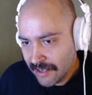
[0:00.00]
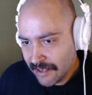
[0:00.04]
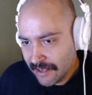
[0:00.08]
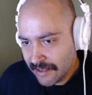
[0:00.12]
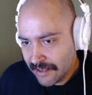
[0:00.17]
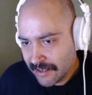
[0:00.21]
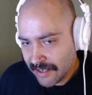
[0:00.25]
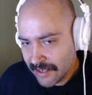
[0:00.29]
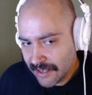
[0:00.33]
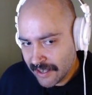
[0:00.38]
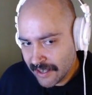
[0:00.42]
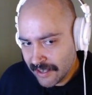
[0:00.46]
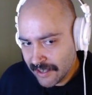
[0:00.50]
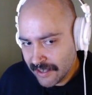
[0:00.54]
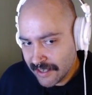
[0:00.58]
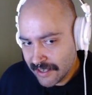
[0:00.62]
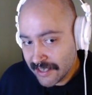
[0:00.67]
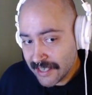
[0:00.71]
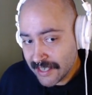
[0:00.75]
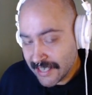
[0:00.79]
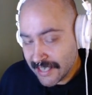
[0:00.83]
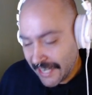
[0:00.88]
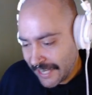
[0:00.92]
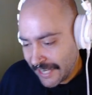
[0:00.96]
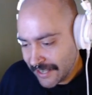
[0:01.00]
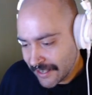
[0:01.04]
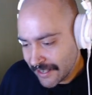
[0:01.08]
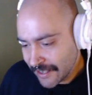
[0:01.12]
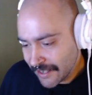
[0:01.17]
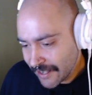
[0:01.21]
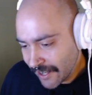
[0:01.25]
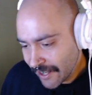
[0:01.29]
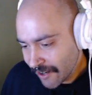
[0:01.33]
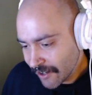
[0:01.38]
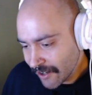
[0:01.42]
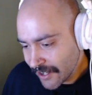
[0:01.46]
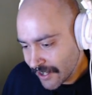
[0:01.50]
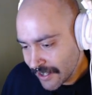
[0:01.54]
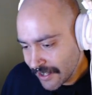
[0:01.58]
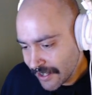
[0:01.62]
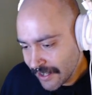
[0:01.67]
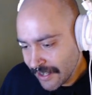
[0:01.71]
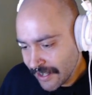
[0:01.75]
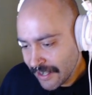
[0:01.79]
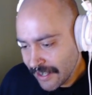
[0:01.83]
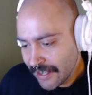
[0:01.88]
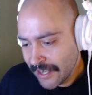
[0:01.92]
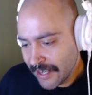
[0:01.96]
the state that they are in,
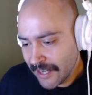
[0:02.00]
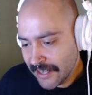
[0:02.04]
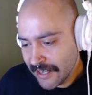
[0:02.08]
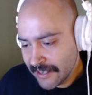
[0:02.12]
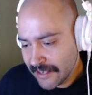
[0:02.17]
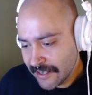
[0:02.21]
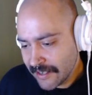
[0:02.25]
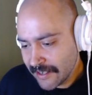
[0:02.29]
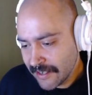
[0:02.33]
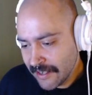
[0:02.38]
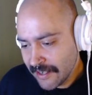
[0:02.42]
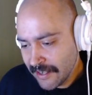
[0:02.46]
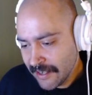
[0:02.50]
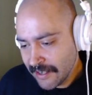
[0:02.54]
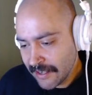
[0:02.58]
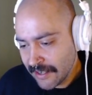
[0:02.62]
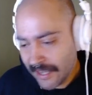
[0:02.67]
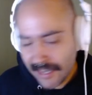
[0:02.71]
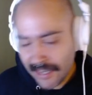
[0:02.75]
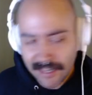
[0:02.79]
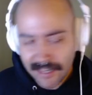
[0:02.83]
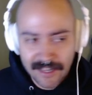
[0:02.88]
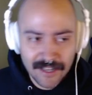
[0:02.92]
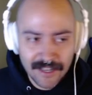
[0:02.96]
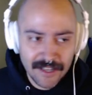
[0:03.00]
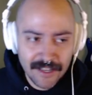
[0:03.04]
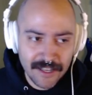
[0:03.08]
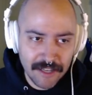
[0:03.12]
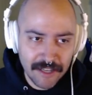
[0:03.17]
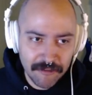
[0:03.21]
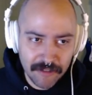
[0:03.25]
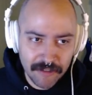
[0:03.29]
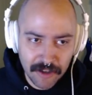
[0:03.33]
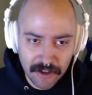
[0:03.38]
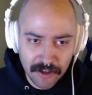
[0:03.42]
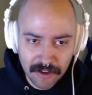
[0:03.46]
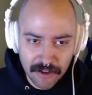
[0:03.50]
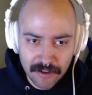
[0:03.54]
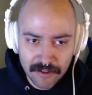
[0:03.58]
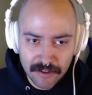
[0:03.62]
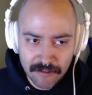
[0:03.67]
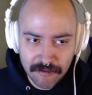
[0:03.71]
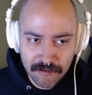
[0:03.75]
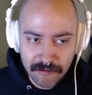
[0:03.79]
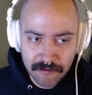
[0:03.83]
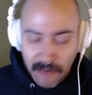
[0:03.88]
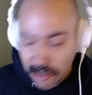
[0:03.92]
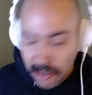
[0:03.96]
and it's like if they're
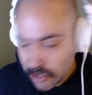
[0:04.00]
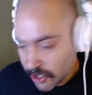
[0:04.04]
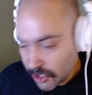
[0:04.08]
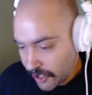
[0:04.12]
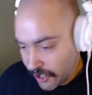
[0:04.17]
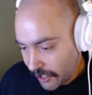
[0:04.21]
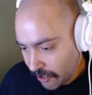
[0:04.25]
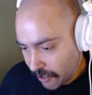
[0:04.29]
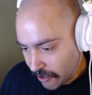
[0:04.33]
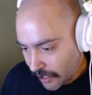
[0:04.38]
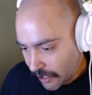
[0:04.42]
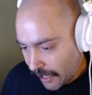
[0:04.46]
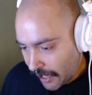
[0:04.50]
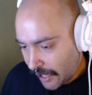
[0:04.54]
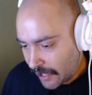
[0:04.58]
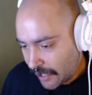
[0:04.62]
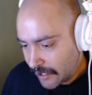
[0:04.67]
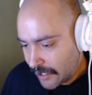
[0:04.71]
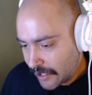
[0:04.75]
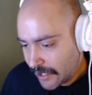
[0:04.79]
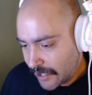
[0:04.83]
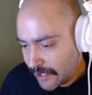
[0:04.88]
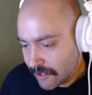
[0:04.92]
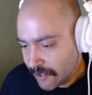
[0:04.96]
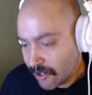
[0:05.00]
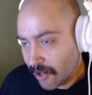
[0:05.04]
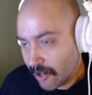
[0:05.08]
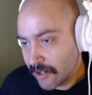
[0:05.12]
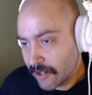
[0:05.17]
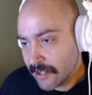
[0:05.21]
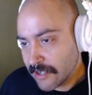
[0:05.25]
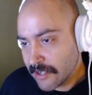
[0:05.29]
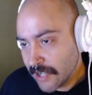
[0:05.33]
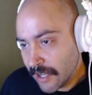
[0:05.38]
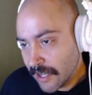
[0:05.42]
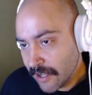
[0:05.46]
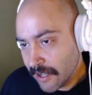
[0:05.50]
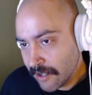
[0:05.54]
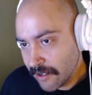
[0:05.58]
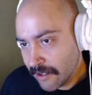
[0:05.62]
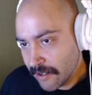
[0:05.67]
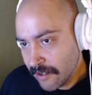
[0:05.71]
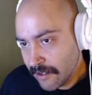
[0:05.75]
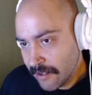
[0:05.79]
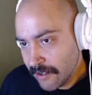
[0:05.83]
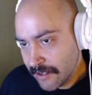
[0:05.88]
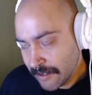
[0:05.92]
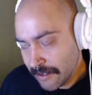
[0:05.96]
functioning or not, and it's hard to tell
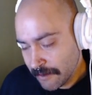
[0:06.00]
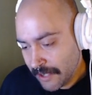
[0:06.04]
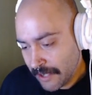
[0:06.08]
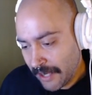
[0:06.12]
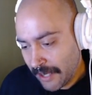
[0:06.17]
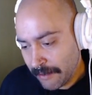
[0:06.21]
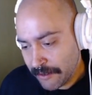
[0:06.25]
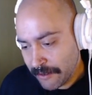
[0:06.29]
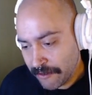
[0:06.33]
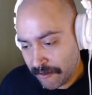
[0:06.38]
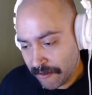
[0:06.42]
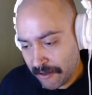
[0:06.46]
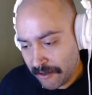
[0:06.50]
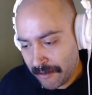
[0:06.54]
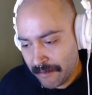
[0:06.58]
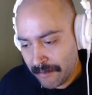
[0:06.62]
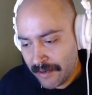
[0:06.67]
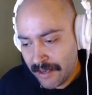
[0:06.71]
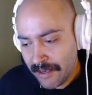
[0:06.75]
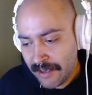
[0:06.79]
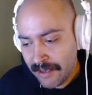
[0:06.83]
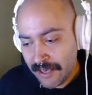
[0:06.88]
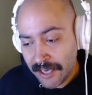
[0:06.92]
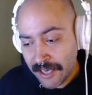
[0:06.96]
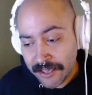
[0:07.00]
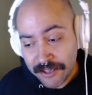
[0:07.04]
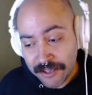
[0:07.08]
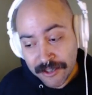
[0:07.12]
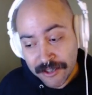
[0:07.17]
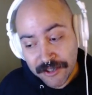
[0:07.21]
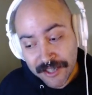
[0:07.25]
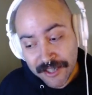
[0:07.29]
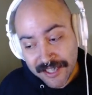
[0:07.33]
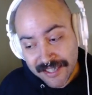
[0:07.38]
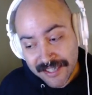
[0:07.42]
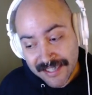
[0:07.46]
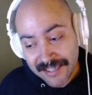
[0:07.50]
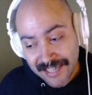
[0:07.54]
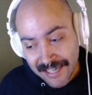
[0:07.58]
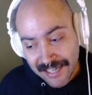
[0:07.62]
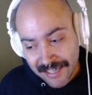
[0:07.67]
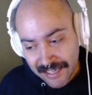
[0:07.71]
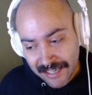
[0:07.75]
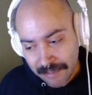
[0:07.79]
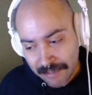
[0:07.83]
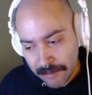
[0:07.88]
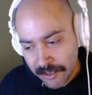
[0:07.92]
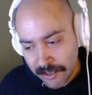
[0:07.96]
sometimes from a 2D static
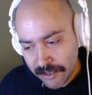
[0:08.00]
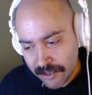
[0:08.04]
image.